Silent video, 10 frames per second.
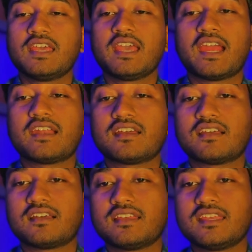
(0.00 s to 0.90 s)
And
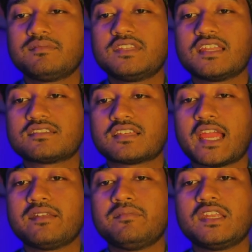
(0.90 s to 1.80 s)
if there is a
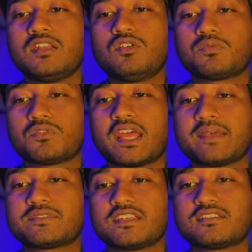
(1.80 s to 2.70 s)
right middle lobe
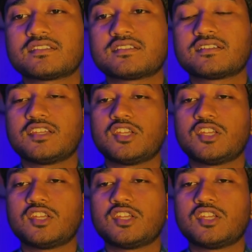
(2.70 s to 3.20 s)
collapses, it